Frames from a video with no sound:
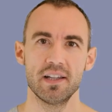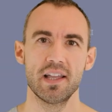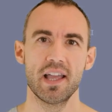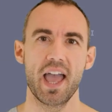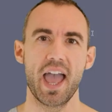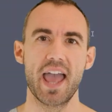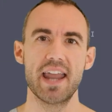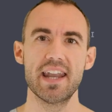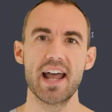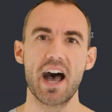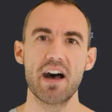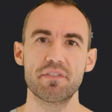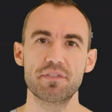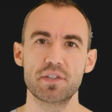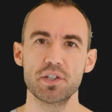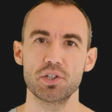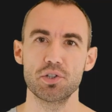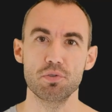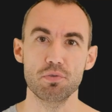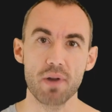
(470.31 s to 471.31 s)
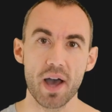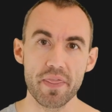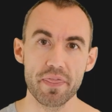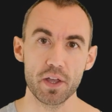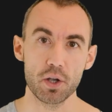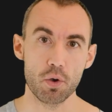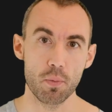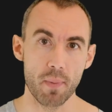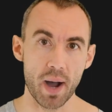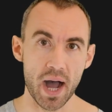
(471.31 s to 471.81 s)
And after you run the
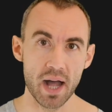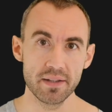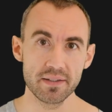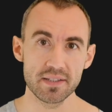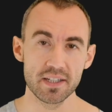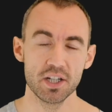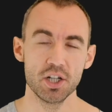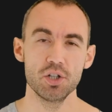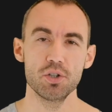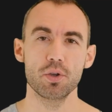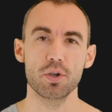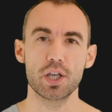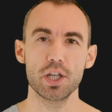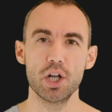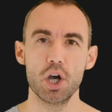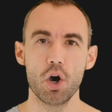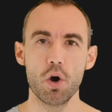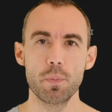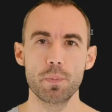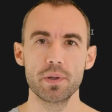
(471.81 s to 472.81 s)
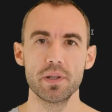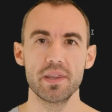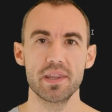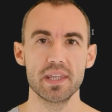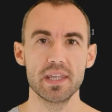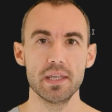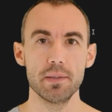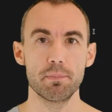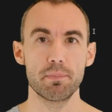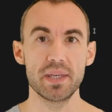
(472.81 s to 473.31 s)
command, you can open
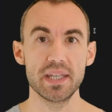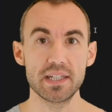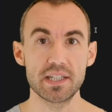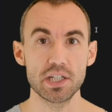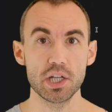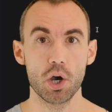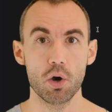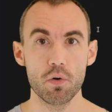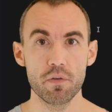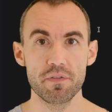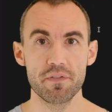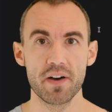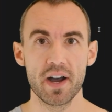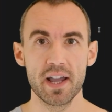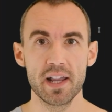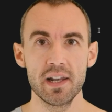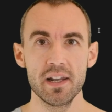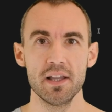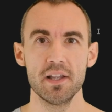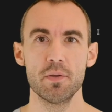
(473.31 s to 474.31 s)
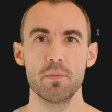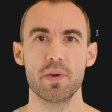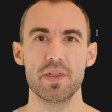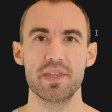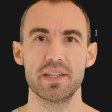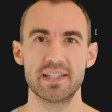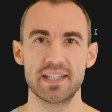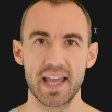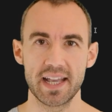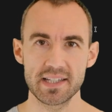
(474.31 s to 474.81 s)
the PTO file with a
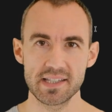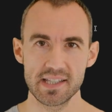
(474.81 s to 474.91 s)
text